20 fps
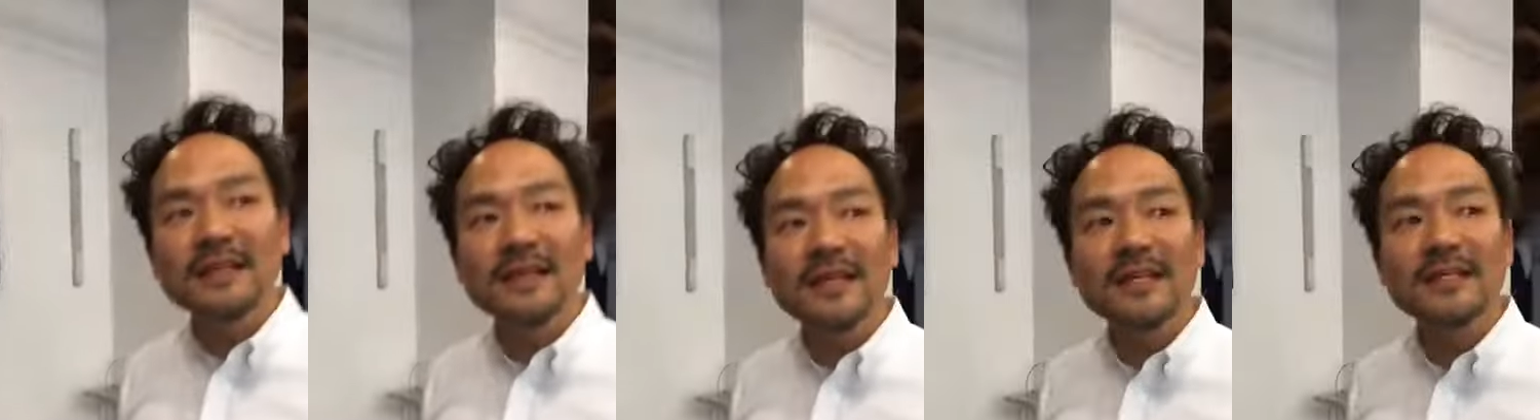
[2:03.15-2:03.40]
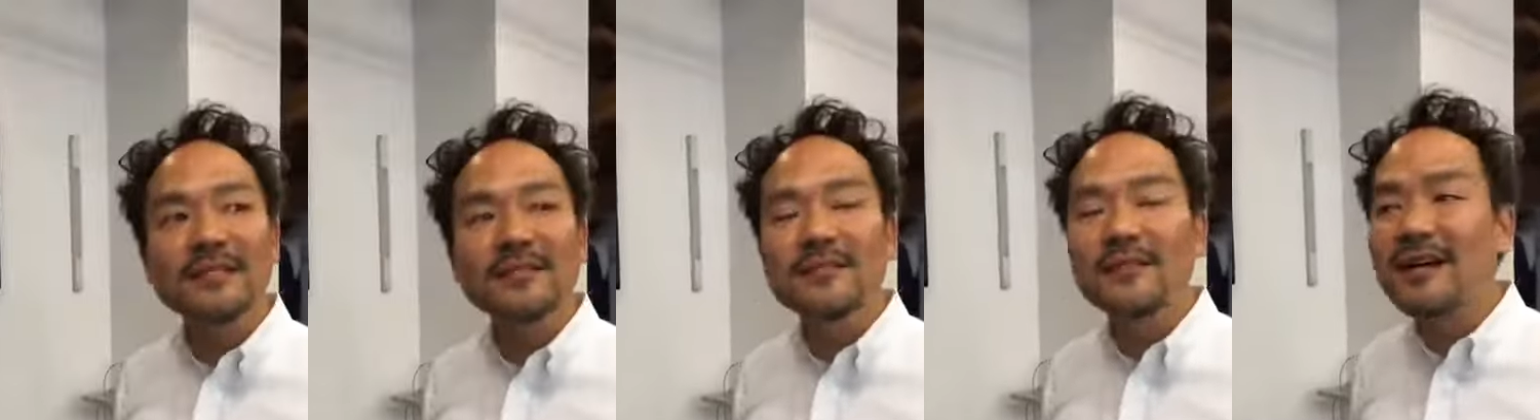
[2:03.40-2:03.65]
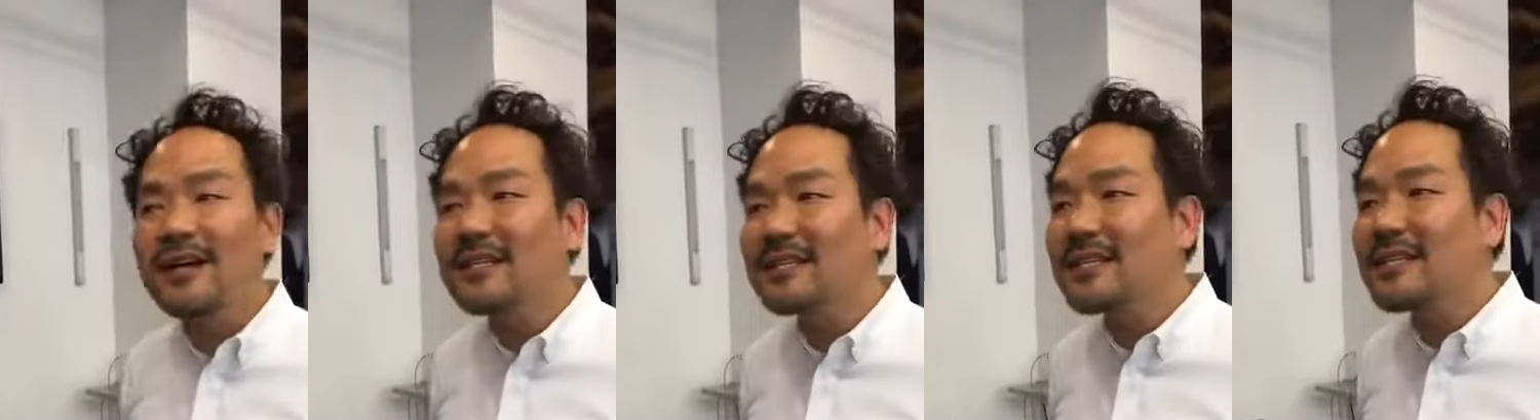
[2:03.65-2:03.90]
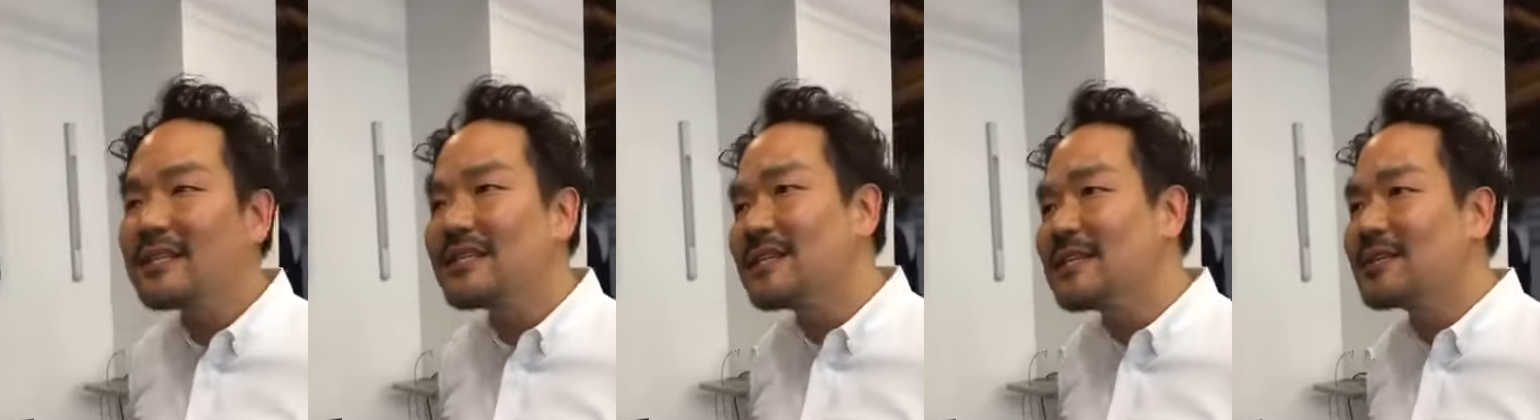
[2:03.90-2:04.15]
that is lost. I
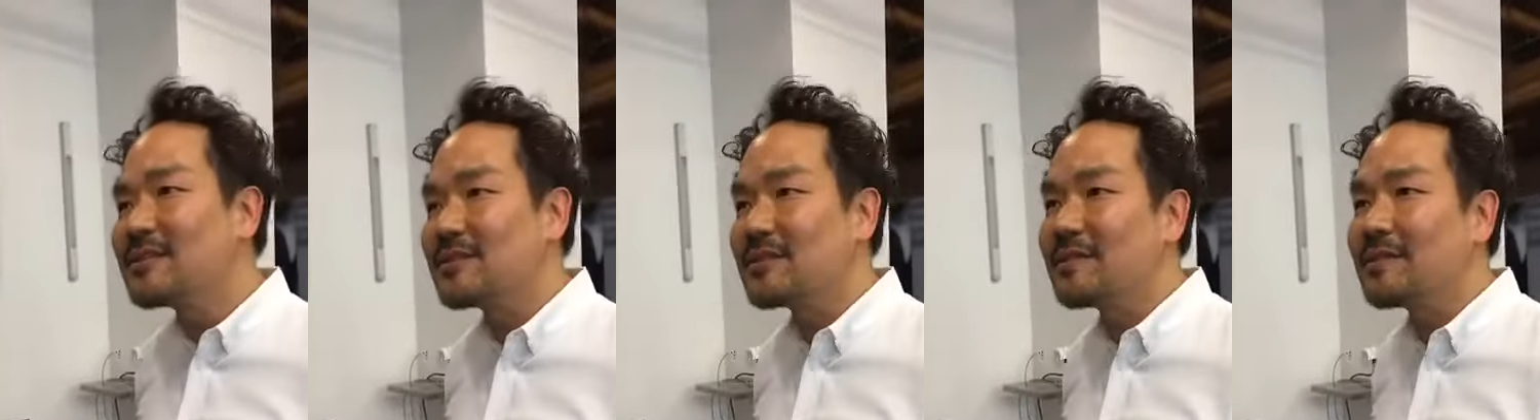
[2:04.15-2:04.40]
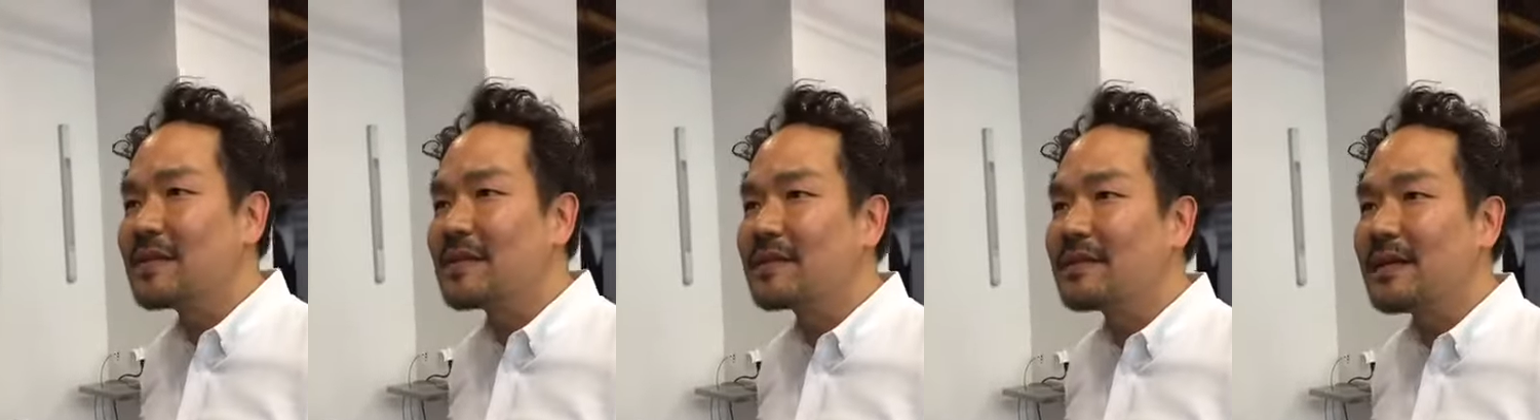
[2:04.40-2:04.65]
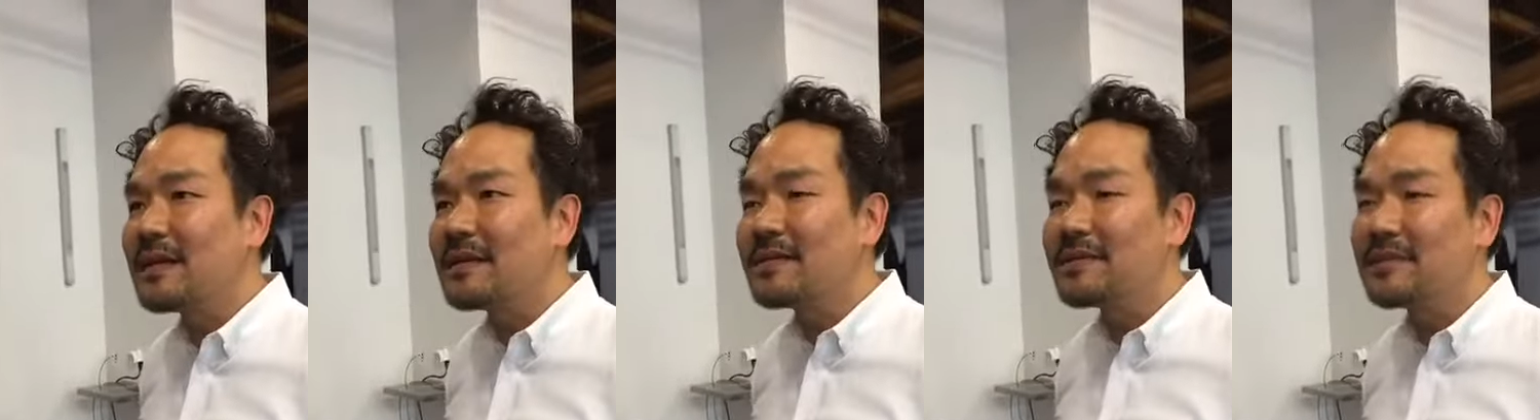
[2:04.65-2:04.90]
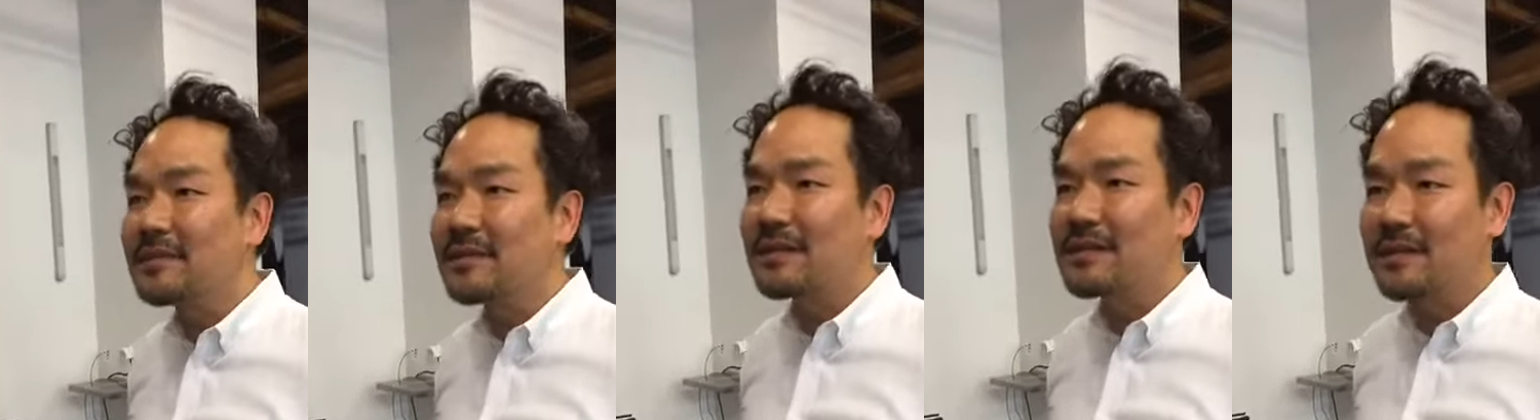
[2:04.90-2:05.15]
think it's something that is
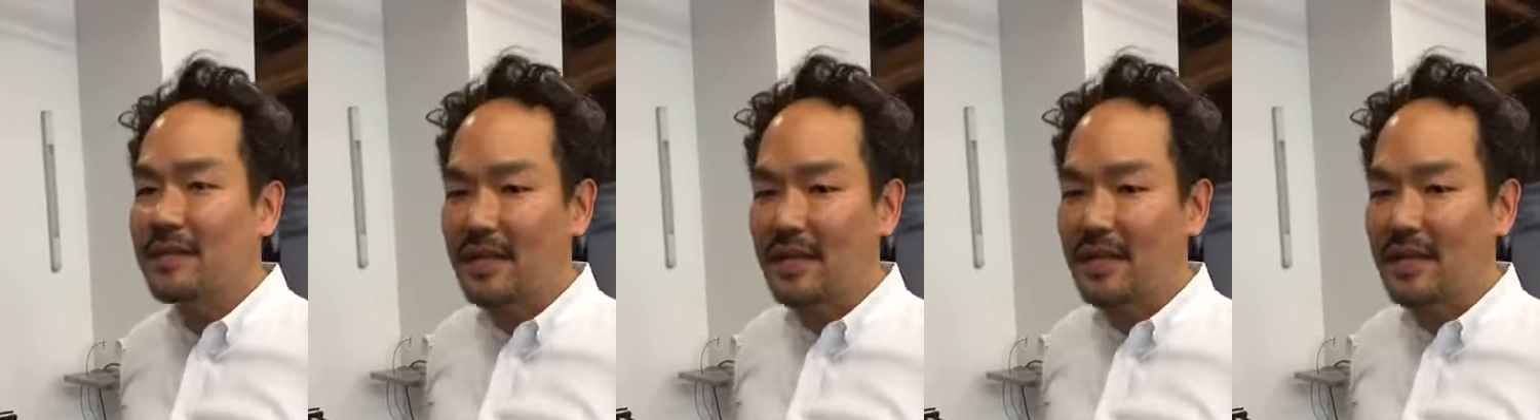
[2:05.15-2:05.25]
just